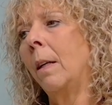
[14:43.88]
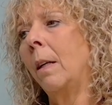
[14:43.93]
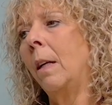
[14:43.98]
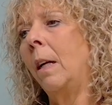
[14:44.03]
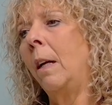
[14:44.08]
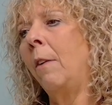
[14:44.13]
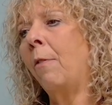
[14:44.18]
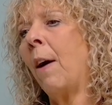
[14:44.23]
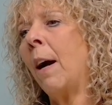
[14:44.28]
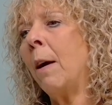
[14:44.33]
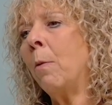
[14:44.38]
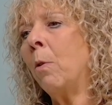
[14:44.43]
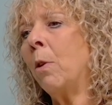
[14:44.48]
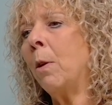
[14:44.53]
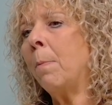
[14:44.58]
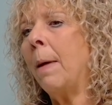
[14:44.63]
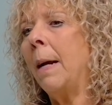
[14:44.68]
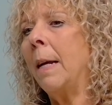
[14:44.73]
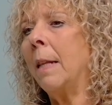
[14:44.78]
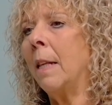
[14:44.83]
if I
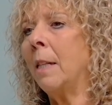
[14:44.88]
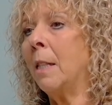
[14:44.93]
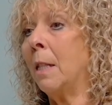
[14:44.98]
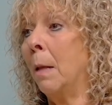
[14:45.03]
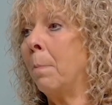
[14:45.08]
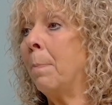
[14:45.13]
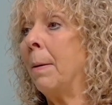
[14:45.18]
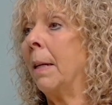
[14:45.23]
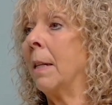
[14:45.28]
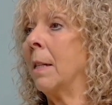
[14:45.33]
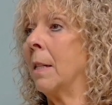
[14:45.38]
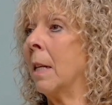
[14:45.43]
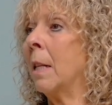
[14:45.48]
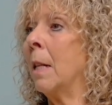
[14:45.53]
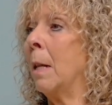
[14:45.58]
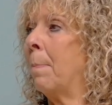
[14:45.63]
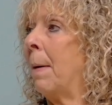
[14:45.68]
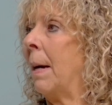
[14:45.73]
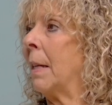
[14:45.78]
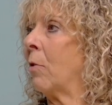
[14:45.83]
want to make this the biggest
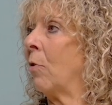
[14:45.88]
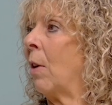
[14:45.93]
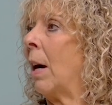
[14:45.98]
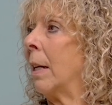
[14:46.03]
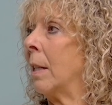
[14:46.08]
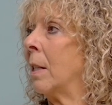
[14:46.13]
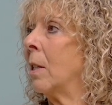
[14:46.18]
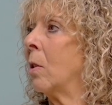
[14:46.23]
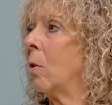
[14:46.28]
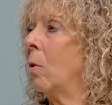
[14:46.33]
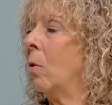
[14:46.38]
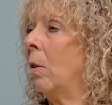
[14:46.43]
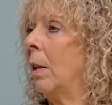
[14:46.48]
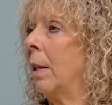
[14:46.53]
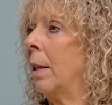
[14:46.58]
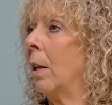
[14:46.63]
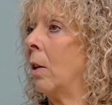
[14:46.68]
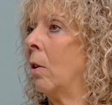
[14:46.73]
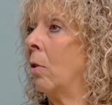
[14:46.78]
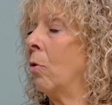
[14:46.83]
and the best riding school
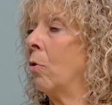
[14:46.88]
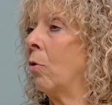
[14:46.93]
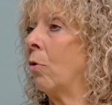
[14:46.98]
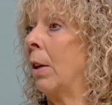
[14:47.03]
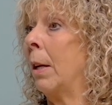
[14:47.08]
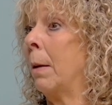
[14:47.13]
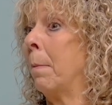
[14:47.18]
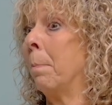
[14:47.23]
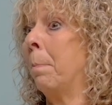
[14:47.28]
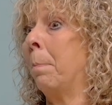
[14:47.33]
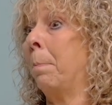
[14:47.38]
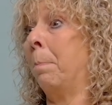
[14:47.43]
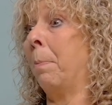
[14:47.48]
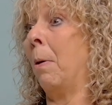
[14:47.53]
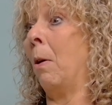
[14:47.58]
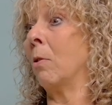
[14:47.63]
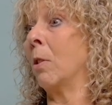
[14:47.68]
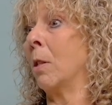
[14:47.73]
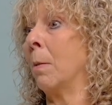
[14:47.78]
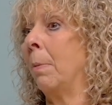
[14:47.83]
in the country,
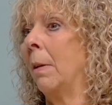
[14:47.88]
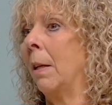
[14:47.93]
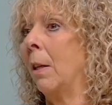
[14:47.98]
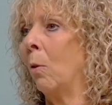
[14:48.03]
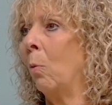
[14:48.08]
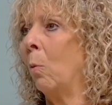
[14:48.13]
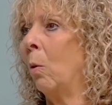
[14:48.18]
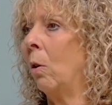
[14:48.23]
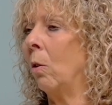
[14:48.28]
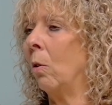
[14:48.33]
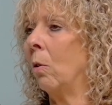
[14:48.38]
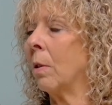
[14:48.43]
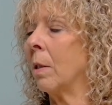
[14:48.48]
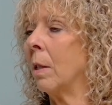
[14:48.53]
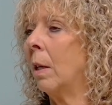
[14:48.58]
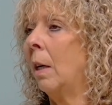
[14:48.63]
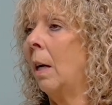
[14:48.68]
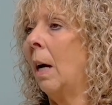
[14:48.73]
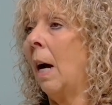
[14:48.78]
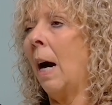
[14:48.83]
possibly the world,
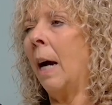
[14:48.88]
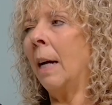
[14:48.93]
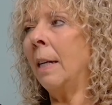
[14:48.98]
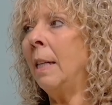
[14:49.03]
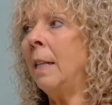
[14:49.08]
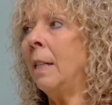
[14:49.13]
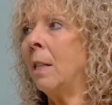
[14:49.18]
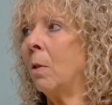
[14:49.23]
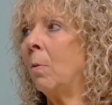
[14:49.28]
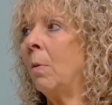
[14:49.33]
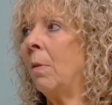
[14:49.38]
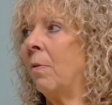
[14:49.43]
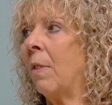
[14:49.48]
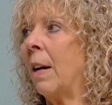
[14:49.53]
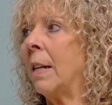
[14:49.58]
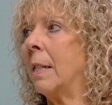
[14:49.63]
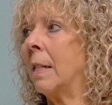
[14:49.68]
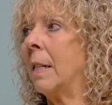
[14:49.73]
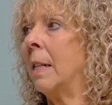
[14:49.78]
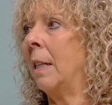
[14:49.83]
I need to
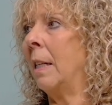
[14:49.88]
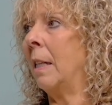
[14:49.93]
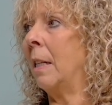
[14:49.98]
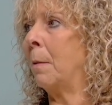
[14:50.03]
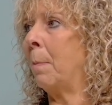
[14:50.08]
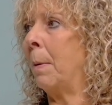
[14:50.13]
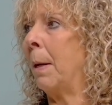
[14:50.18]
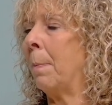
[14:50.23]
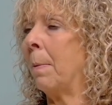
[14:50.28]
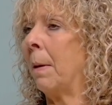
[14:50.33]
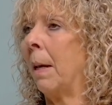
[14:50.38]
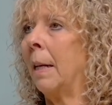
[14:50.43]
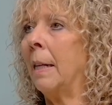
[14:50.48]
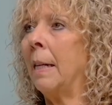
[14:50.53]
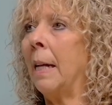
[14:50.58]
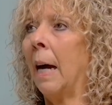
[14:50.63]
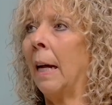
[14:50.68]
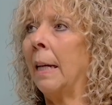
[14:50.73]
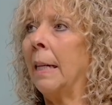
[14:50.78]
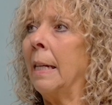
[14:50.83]
invest in these people. I
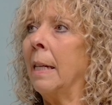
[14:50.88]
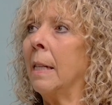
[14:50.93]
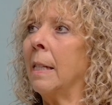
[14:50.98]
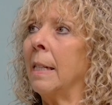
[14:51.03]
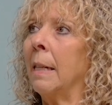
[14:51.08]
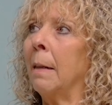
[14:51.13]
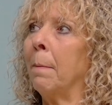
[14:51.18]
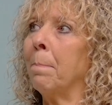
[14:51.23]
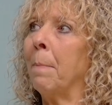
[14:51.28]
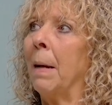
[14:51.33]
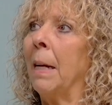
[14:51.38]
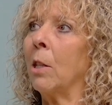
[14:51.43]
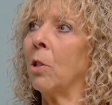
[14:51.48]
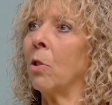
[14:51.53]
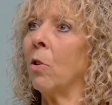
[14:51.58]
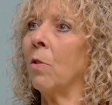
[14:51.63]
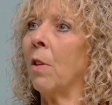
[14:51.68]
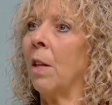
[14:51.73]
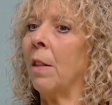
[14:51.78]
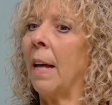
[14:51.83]
need to make
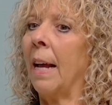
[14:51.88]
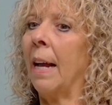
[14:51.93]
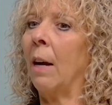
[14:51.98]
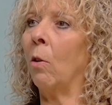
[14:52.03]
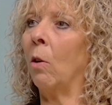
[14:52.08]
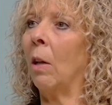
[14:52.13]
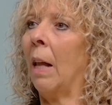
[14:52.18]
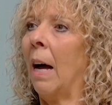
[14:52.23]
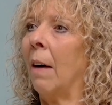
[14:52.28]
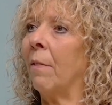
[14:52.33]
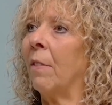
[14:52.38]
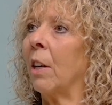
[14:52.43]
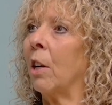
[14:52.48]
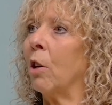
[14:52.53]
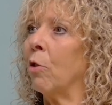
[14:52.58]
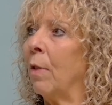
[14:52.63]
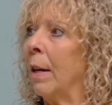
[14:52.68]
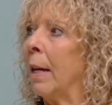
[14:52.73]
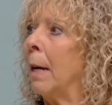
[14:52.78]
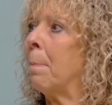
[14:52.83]
sure that they all have a
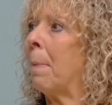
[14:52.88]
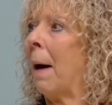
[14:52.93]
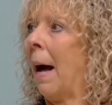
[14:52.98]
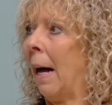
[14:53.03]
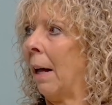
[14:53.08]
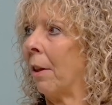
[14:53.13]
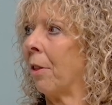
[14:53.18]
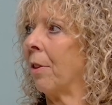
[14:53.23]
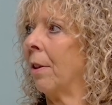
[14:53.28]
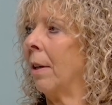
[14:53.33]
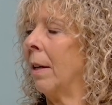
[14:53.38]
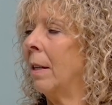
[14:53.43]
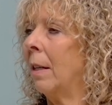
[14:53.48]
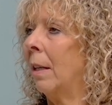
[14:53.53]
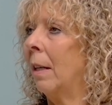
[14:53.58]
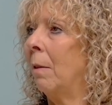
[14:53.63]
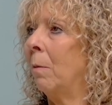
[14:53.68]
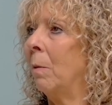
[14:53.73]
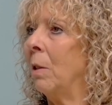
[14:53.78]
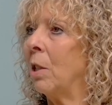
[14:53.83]
career path,
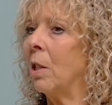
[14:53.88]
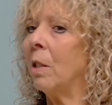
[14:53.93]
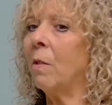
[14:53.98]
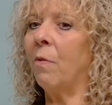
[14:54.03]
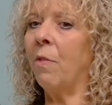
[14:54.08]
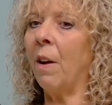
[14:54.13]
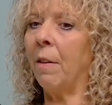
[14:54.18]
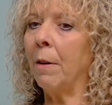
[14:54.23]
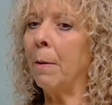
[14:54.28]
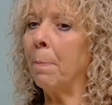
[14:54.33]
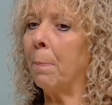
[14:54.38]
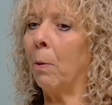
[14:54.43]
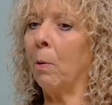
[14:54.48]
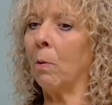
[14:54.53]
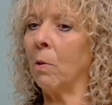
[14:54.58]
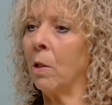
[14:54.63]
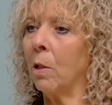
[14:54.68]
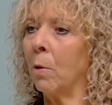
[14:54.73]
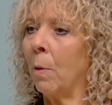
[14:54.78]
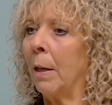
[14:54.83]
which is very
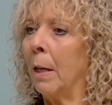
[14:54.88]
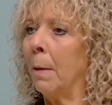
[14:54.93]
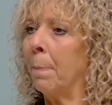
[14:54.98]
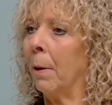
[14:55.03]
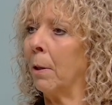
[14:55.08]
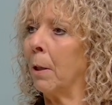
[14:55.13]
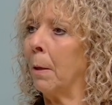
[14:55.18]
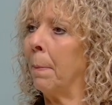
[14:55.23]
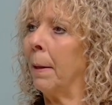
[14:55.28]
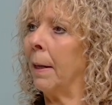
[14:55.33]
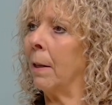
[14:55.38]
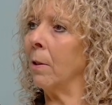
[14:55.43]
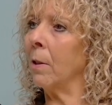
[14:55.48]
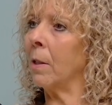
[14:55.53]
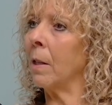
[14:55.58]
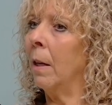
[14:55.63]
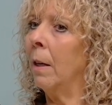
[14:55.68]
important to anybody, because